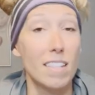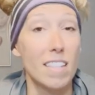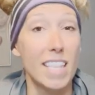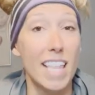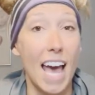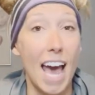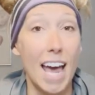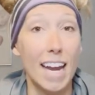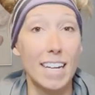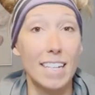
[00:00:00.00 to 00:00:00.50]

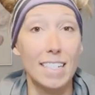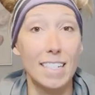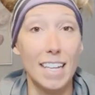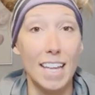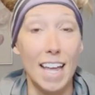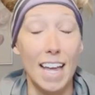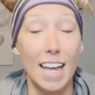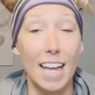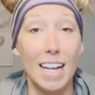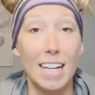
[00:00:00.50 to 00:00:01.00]
That is
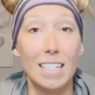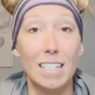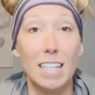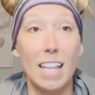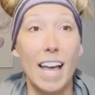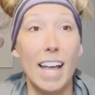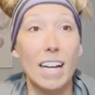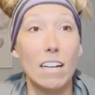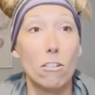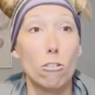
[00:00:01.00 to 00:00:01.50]
it. It's
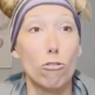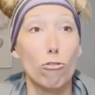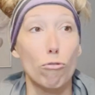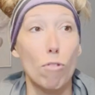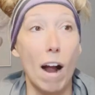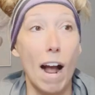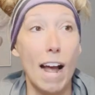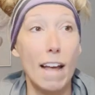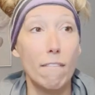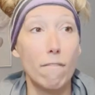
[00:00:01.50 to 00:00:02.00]
like
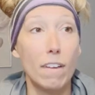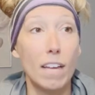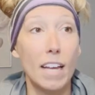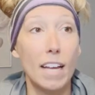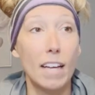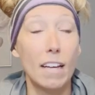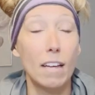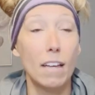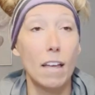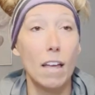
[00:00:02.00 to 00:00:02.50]

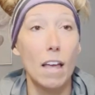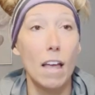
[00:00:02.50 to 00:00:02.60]
driving